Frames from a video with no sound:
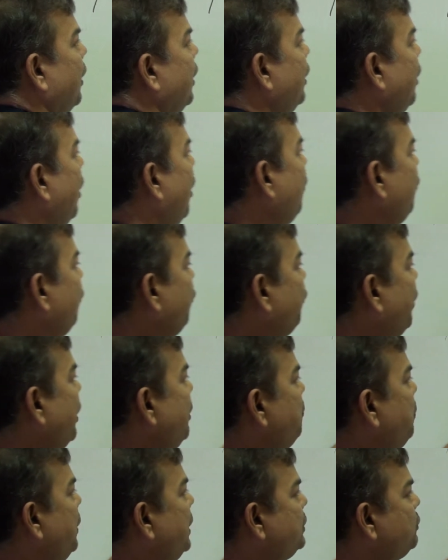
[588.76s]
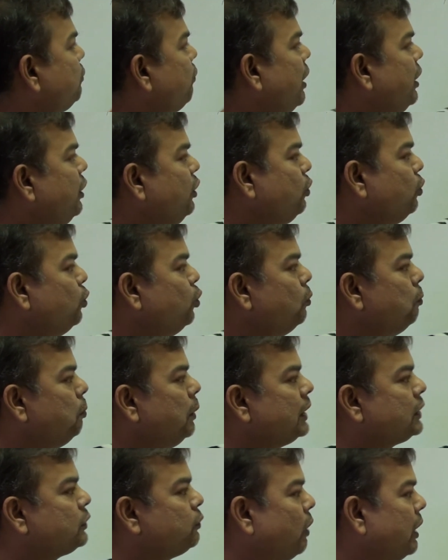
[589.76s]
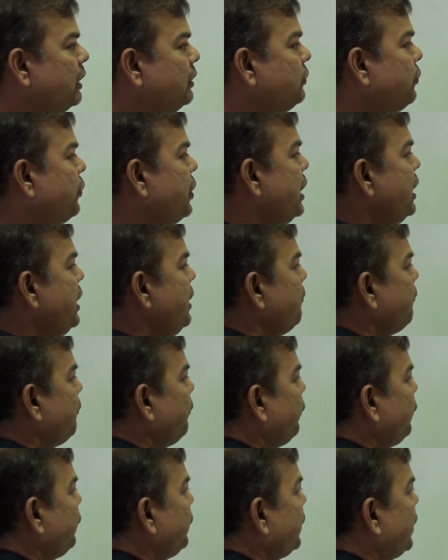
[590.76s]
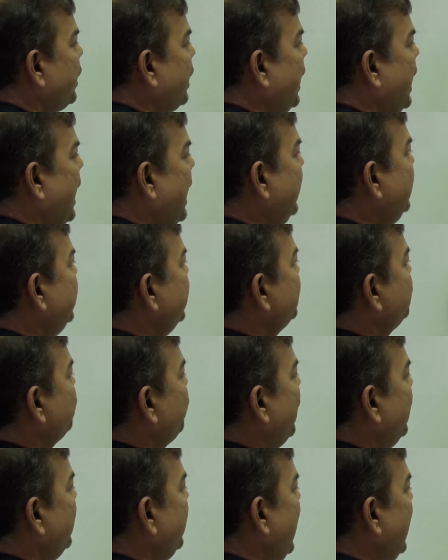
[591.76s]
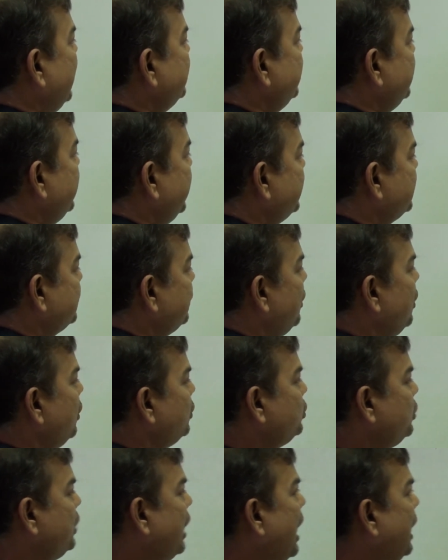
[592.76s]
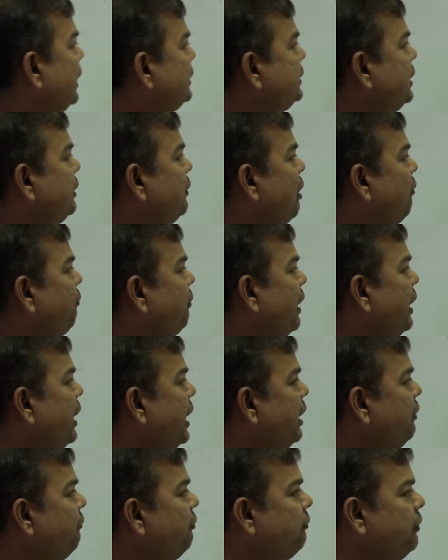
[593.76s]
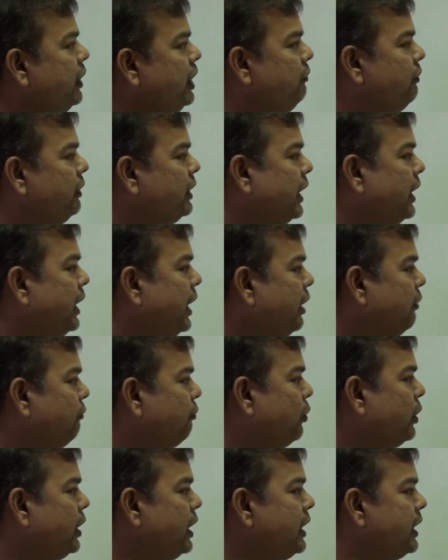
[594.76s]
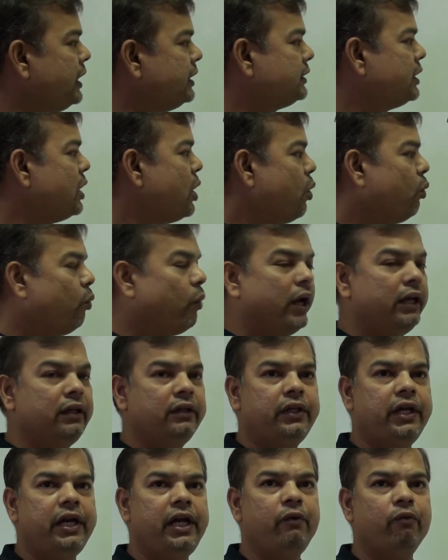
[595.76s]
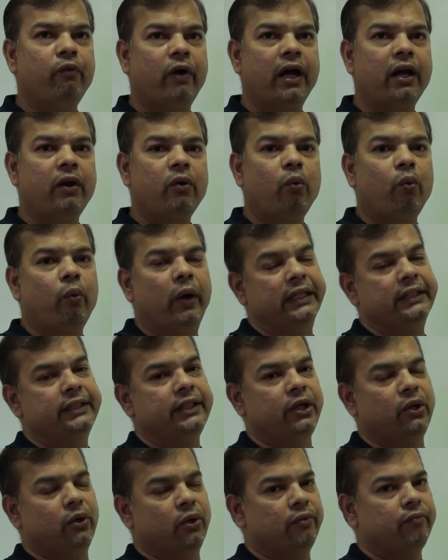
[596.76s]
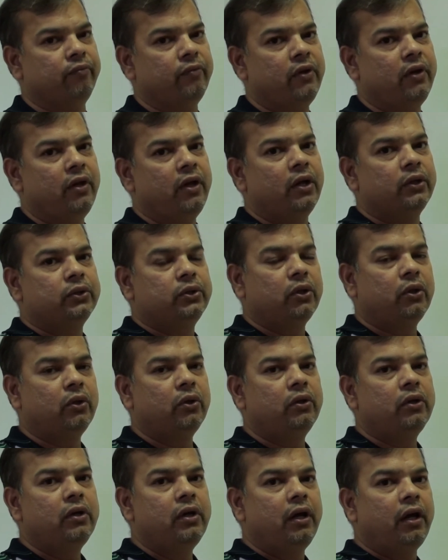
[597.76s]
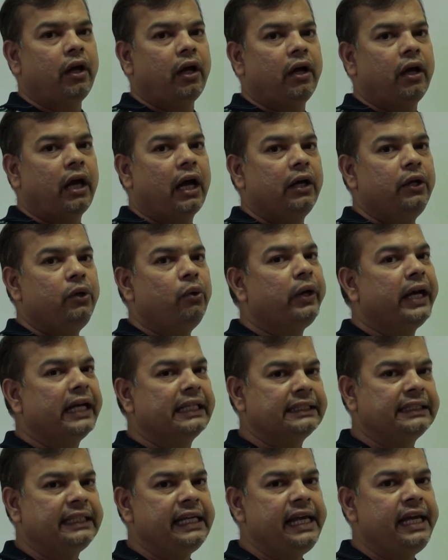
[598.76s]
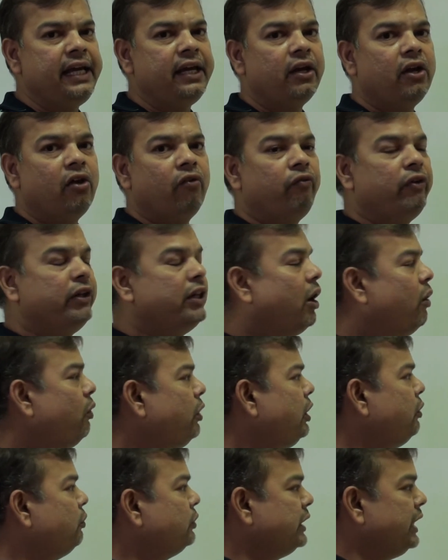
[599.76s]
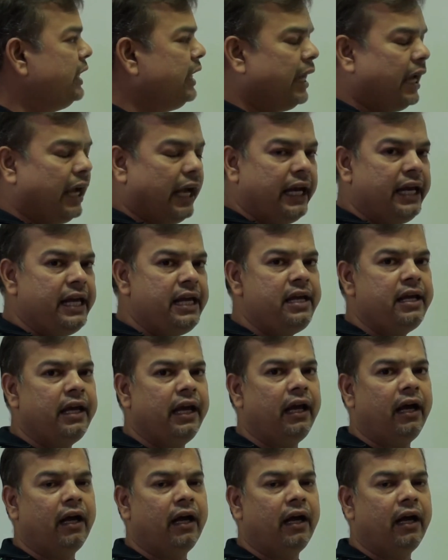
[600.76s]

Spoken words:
Now 1 plus 1, 2 plus 1, 3, and this 1 as it is. So the answer of 115 with 114 is 13110. So you can see without using any,